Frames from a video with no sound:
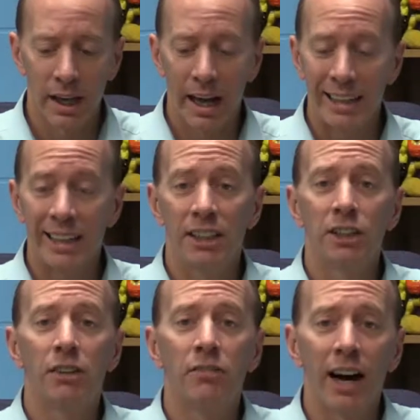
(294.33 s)
I need to
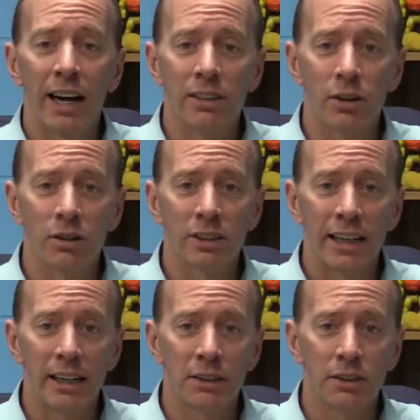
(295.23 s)
divide those
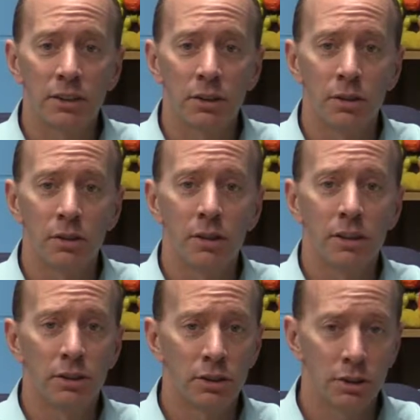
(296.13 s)
into
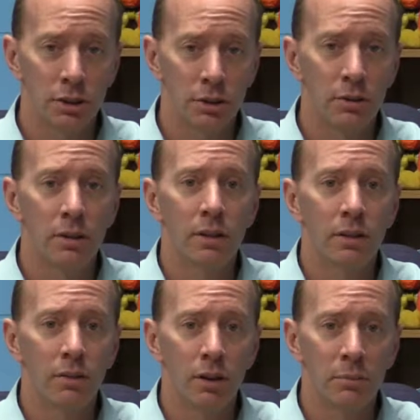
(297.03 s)
two
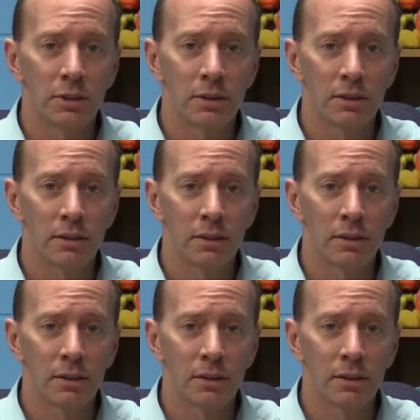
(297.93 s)
groups.